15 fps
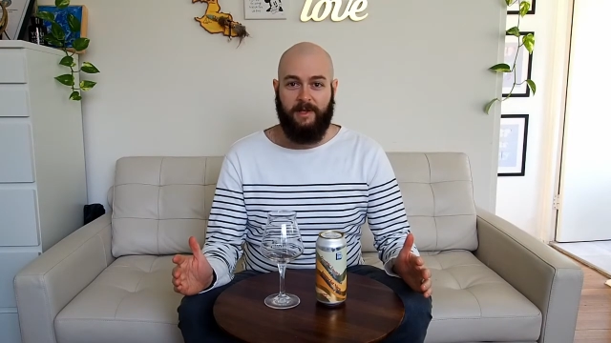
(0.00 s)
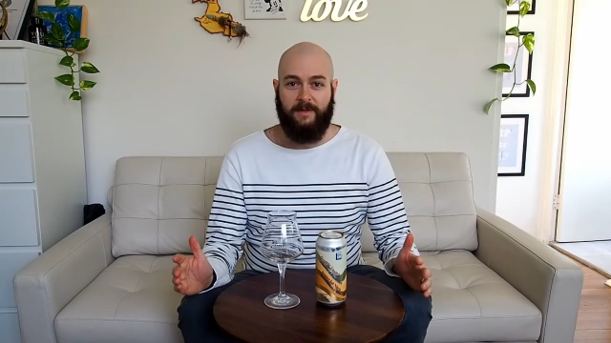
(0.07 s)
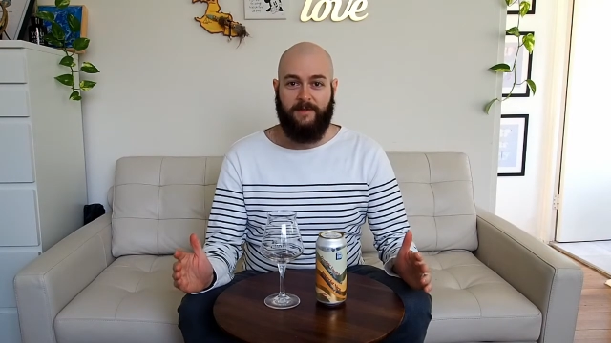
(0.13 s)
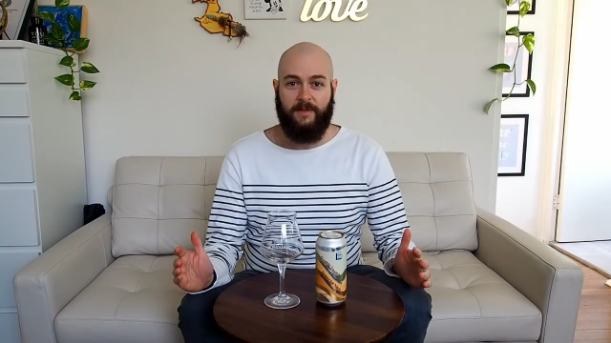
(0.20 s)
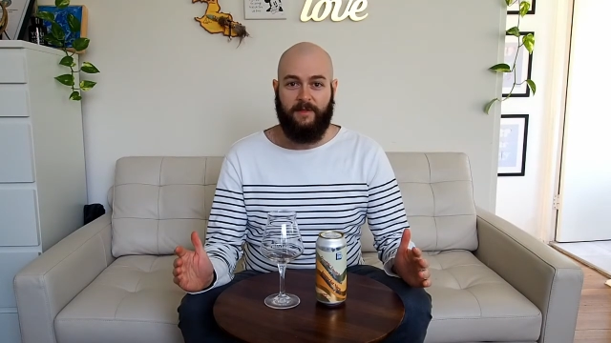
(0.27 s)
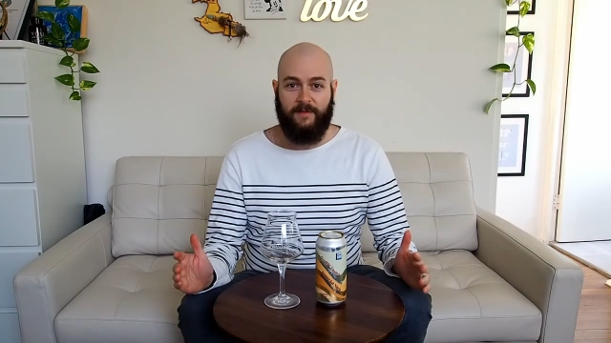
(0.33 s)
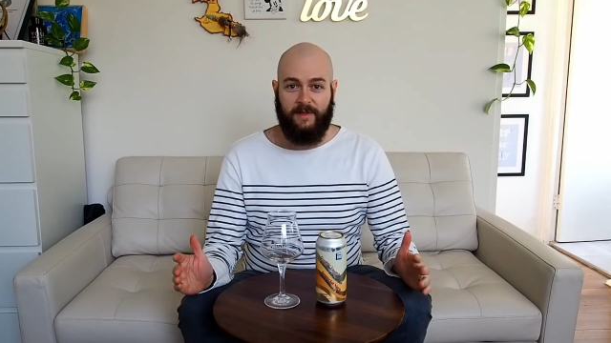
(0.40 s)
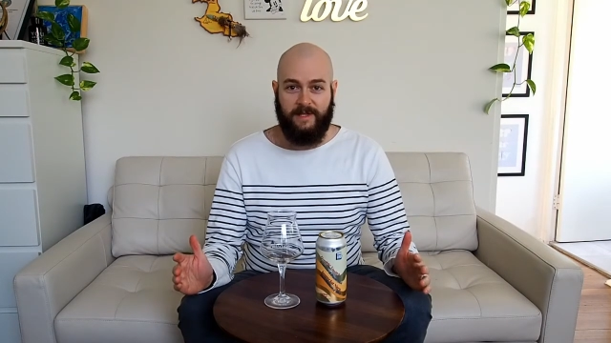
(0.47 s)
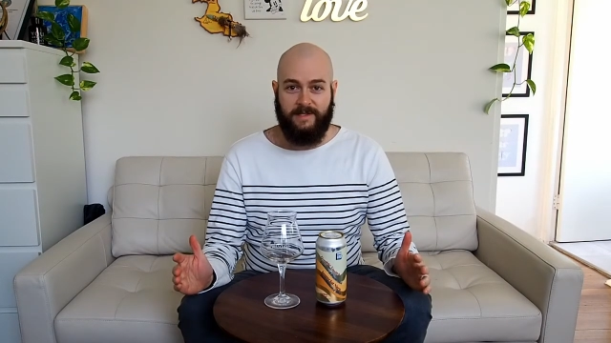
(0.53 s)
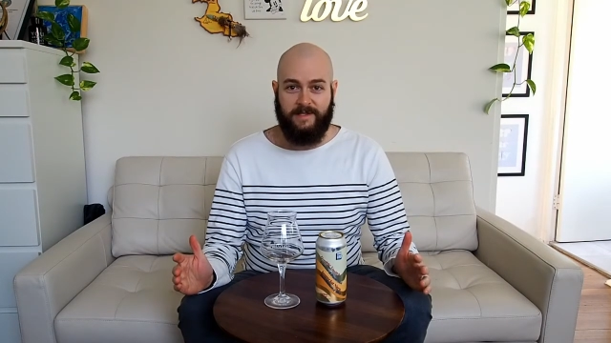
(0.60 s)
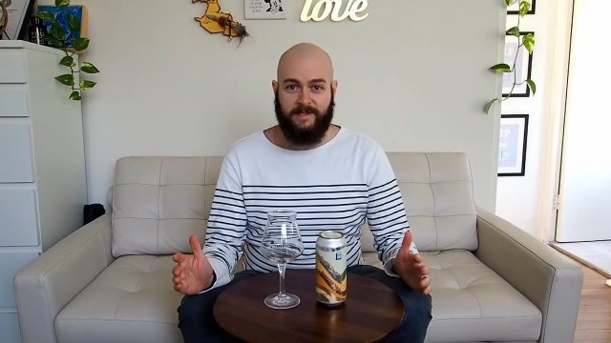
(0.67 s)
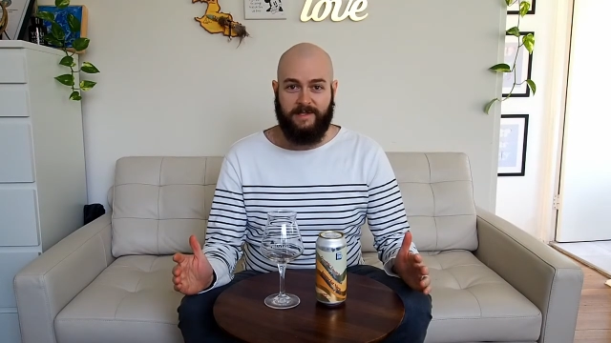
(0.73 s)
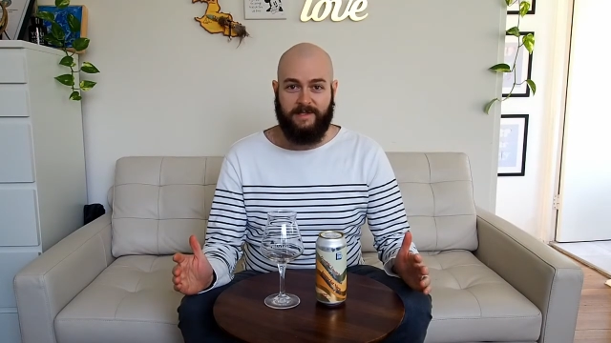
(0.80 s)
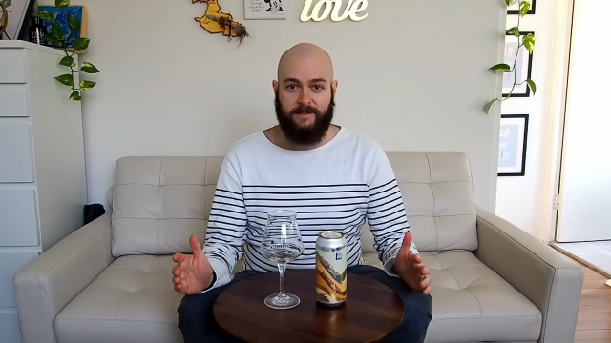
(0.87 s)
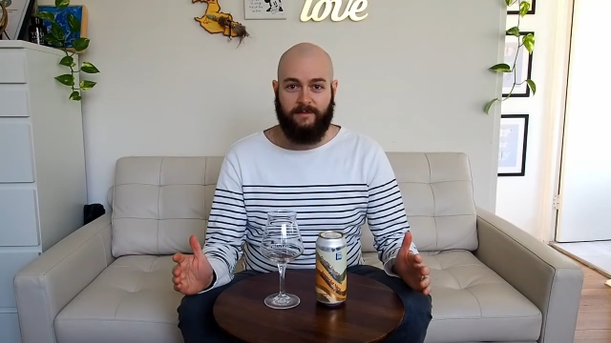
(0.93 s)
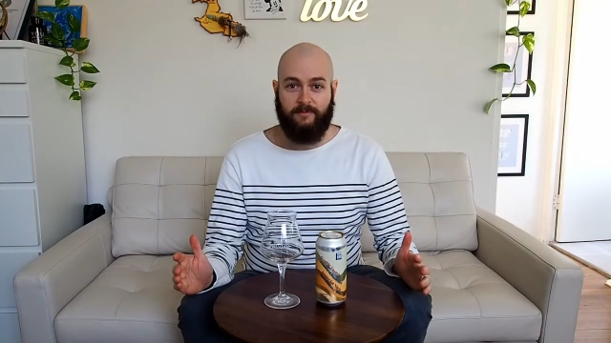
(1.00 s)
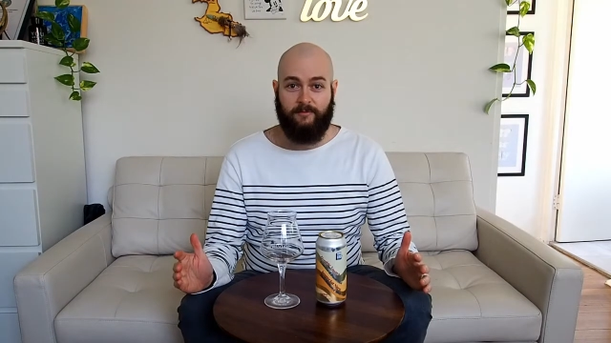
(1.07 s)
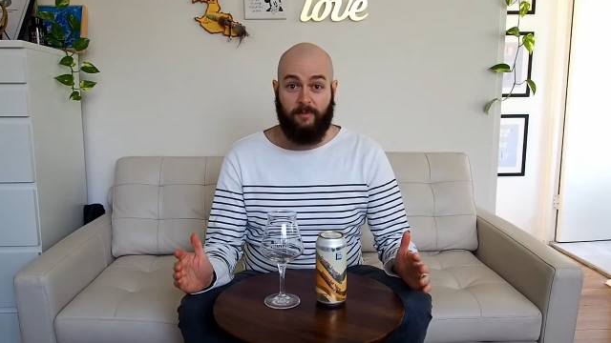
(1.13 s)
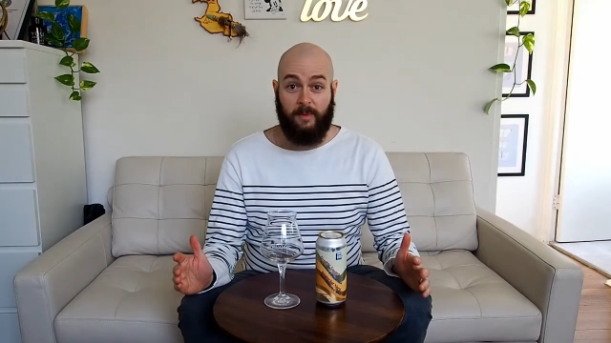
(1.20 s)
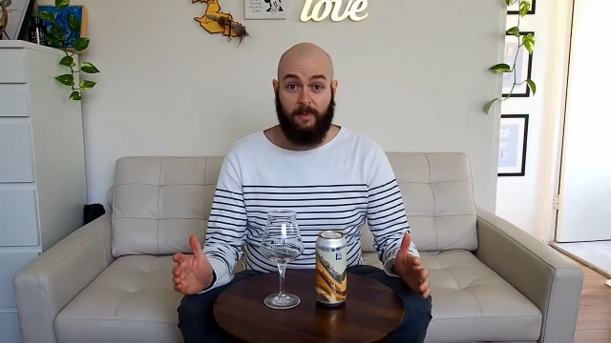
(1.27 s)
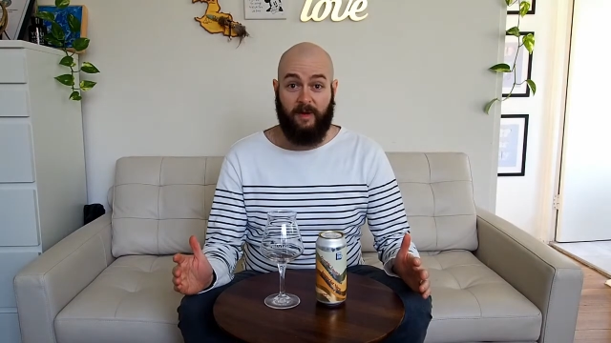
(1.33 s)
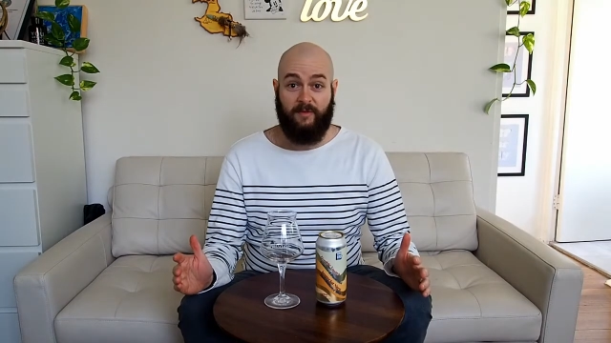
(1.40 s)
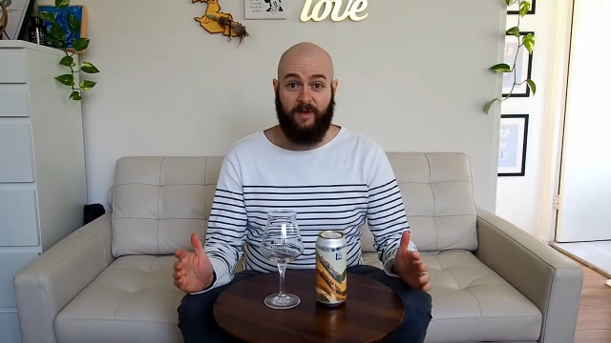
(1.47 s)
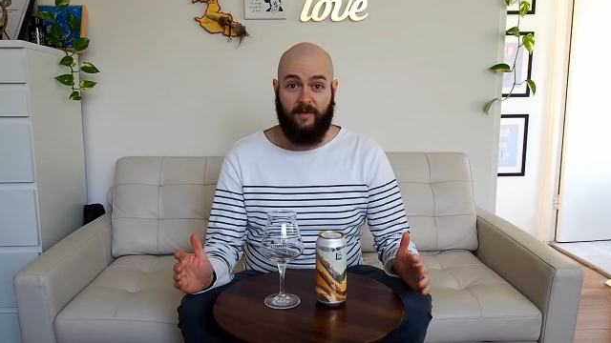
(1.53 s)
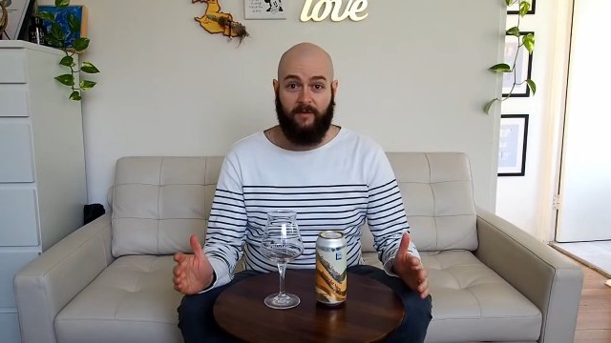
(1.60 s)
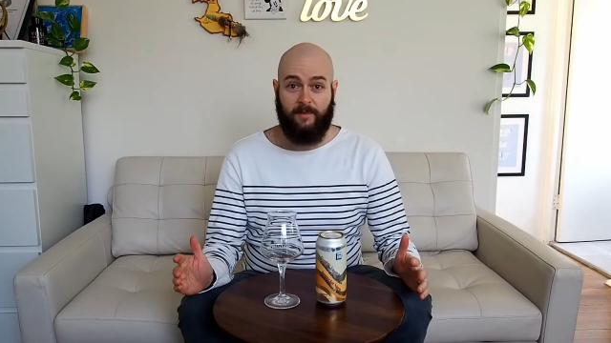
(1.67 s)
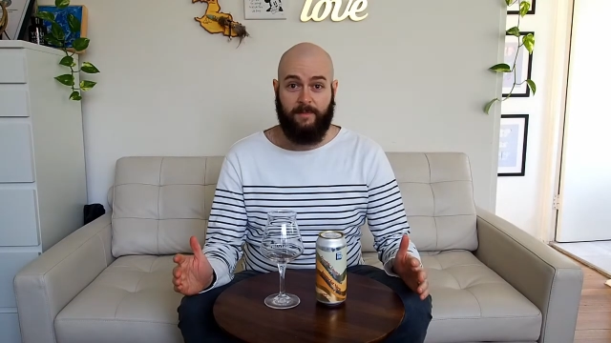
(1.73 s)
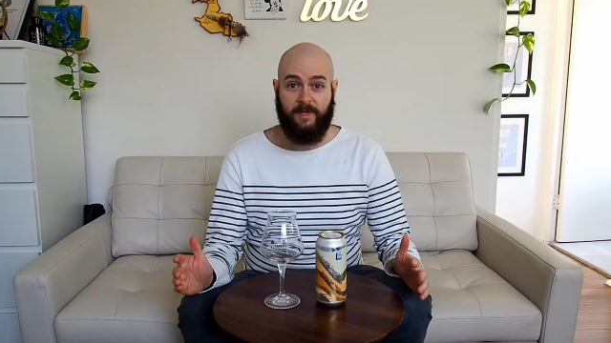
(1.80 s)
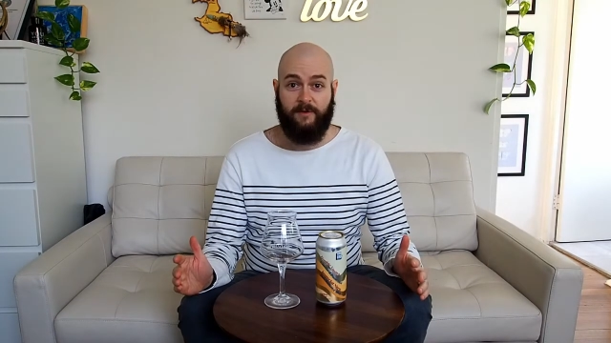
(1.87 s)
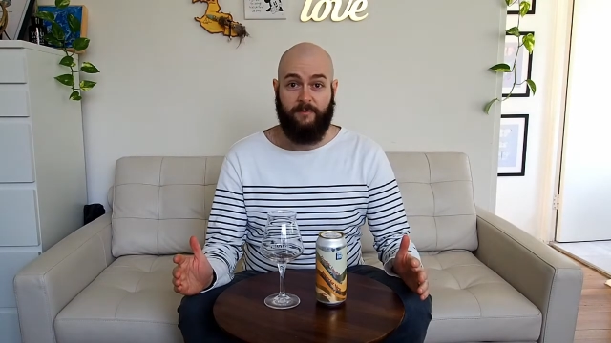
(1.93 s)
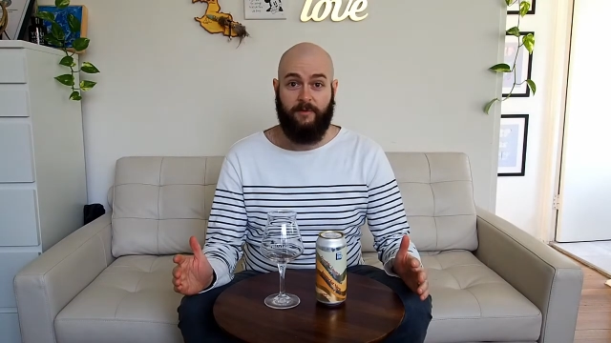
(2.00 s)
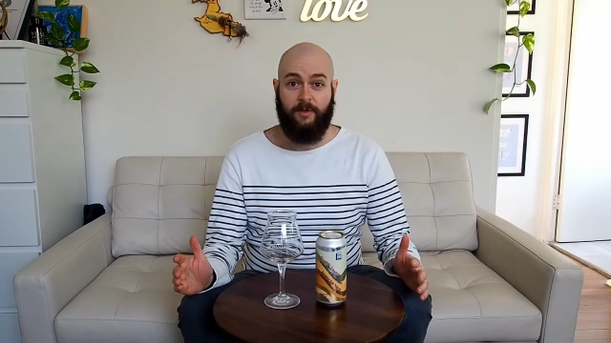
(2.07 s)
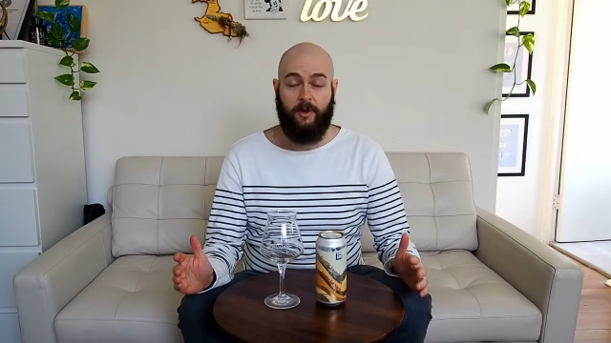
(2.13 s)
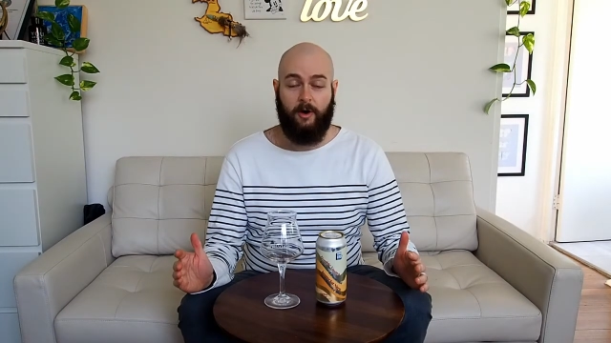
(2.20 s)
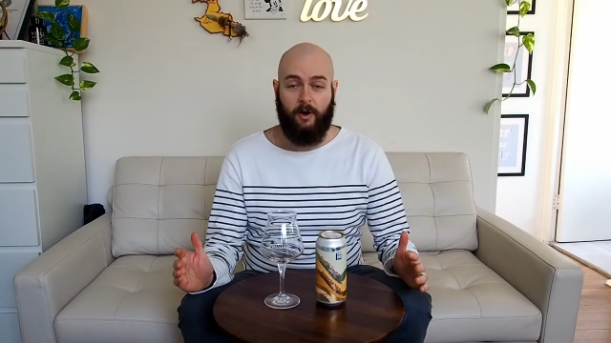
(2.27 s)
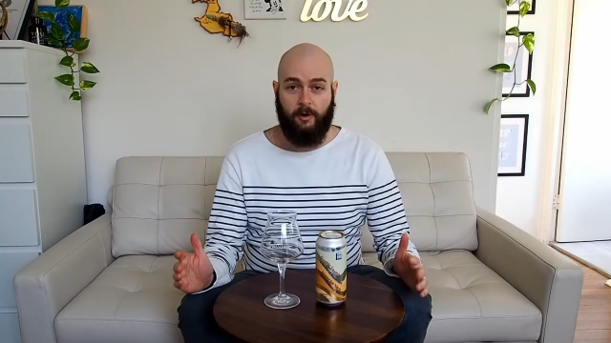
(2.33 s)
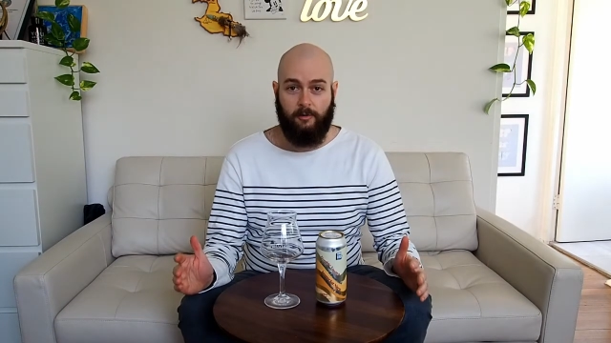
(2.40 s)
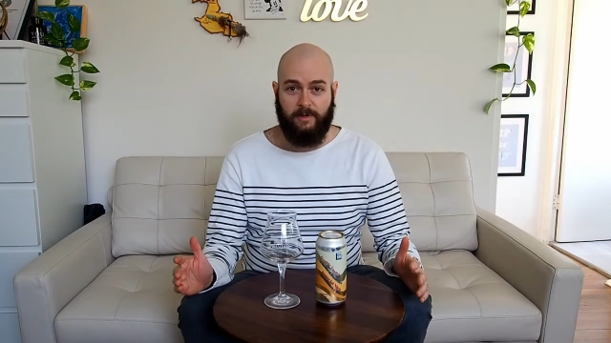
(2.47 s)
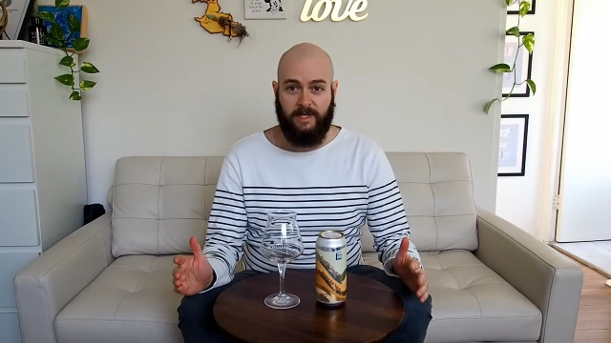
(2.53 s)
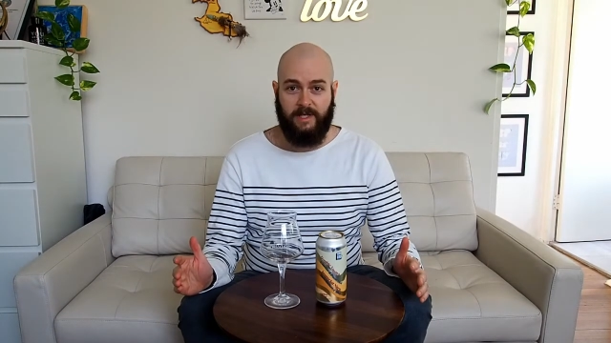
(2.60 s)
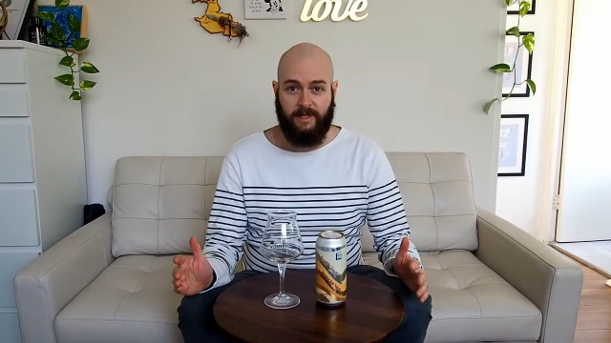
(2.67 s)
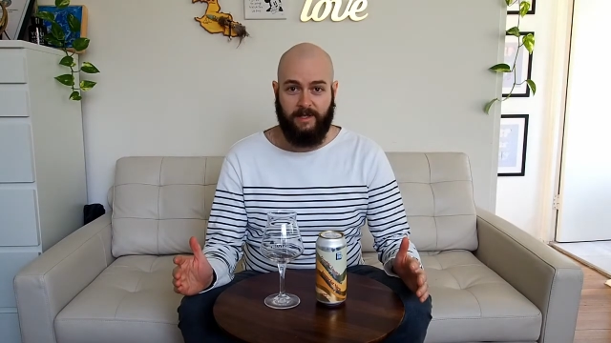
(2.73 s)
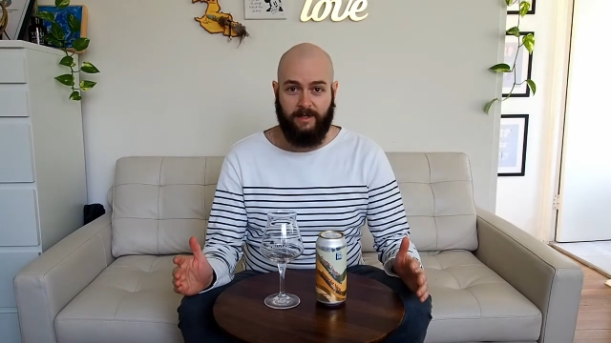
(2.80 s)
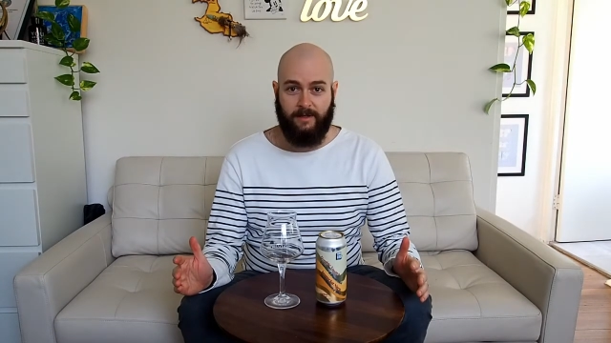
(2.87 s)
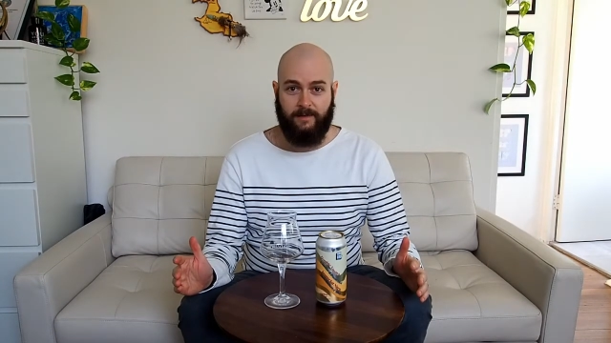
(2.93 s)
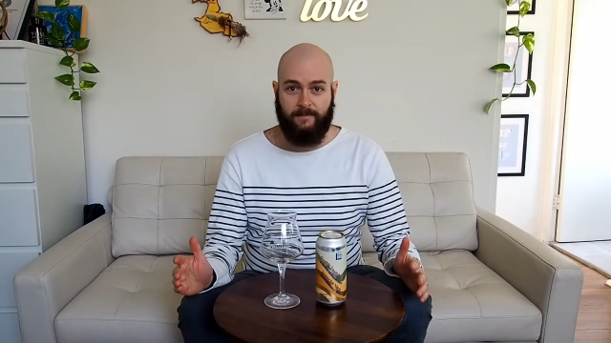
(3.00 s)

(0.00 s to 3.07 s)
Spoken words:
that this will be my favourite beer for the whole year.